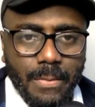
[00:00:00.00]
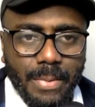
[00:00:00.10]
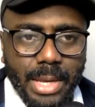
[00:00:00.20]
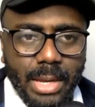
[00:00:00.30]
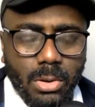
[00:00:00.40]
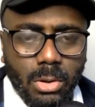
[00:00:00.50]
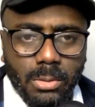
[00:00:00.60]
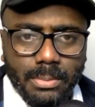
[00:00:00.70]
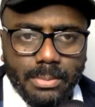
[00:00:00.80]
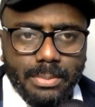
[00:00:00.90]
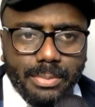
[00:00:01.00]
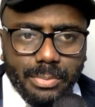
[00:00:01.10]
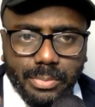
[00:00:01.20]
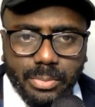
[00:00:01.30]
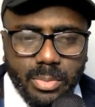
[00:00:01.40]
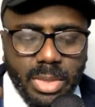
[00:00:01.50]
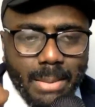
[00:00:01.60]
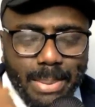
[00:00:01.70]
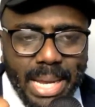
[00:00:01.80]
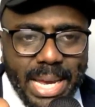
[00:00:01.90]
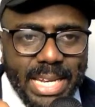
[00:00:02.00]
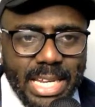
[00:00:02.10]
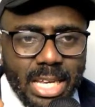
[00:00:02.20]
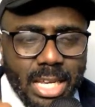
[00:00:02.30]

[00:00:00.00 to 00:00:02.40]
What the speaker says: You know, Playing